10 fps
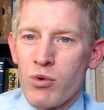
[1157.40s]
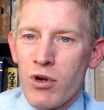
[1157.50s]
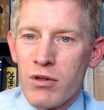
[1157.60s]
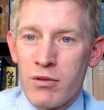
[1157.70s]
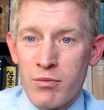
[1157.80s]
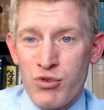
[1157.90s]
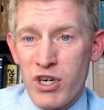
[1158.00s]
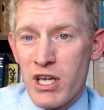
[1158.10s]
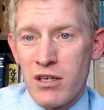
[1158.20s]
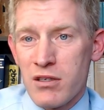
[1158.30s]
world
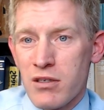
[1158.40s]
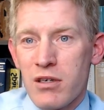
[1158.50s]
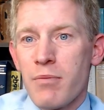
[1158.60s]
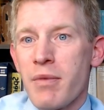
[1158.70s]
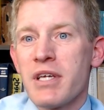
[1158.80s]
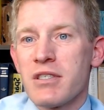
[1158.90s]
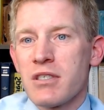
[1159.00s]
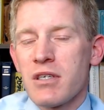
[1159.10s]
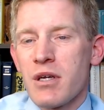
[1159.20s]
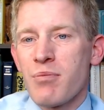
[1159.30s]
pretty and
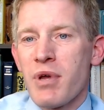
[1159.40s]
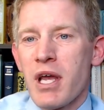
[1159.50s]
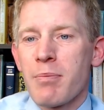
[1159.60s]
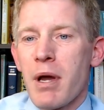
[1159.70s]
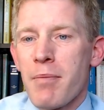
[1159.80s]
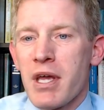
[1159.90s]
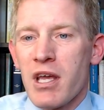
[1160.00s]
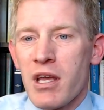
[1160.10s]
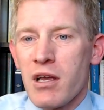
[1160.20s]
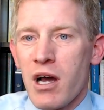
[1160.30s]
amazing and big, by
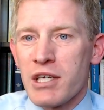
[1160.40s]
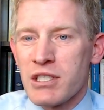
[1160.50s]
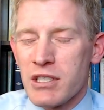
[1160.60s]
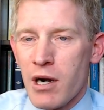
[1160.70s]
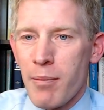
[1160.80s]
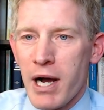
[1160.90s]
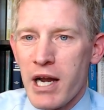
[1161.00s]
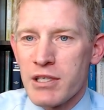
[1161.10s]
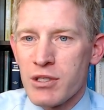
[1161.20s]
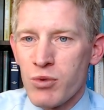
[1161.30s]
making us, our
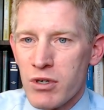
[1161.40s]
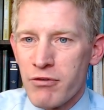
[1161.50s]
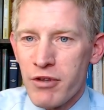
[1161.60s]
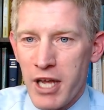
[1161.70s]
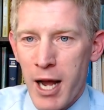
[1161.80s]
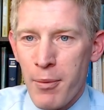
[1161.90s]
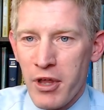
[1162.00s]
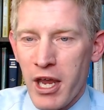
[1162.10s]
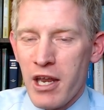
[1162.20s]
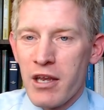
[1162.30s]
bodies, wonderfully
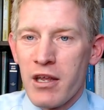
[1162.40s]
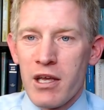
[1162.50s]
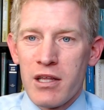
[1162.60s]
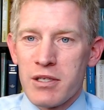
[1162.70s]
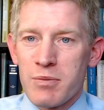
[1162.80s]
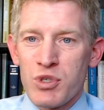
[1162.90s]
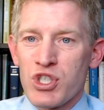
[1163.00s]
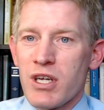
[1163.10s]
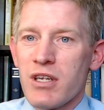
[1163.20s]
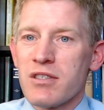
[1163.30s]
complicated, these
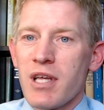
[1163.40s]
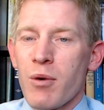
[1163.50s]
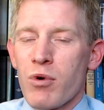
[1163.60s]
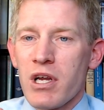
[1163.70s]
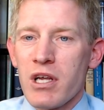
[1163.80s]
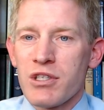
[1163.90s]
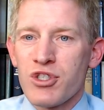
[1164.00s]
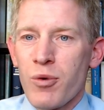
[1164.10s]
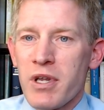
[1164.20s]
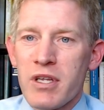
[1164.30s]
machines that work in
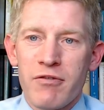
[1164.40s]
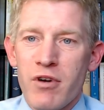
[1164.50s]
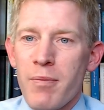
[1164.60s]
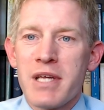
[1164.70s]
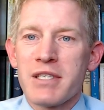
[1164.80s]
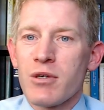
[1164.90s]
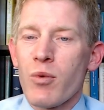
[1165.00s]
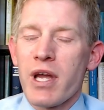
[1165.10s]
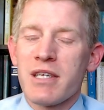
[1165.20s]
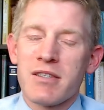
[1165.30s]
so many different amazing
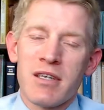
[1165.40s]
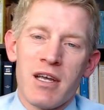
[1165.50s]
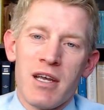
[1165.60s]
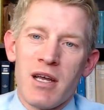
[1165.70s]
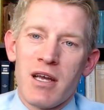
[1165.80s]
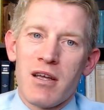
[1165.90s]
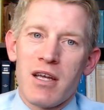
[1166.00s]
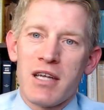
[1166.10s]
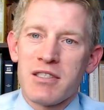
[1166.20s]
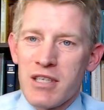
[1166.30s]
ways,
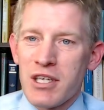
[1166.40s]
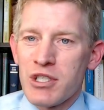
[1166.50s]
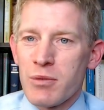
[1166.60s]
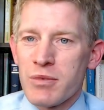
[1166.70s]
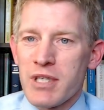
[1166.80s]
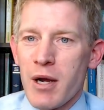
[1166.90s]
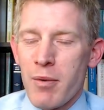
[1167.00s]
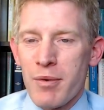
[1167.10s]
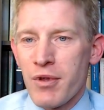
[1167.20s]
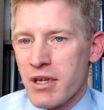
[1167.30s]
God's intention was that
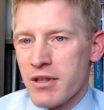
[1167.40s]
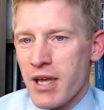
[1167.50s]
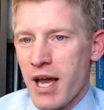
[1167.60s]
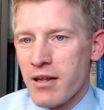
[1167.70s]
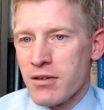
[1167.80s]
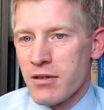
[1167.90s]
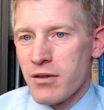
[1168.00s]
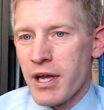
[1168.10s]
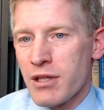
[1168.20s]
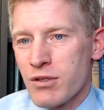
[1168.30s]
we would look at that
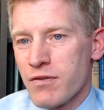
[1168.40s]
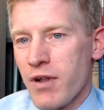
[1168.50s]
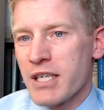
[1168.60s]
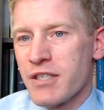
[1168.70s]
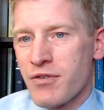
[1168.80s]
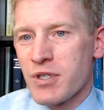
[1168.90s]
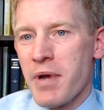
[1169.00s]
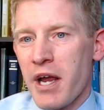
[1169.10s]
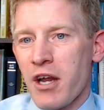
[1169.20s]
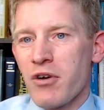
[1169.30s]
like those philosophers
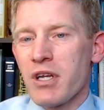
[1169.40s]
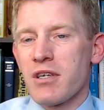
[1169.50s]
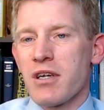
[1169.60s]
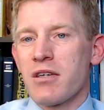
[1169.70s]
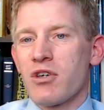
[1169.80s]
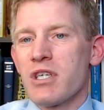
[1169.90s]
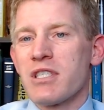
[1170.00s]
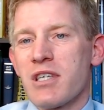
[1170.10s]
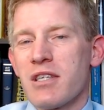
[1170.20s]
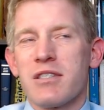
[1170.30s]
back in Greek did,
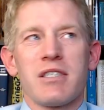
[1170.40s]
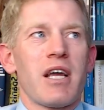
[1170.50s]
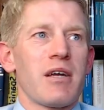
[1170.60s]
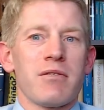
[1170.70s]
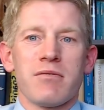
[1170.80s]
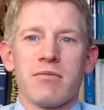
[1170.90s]
Greece did, and say,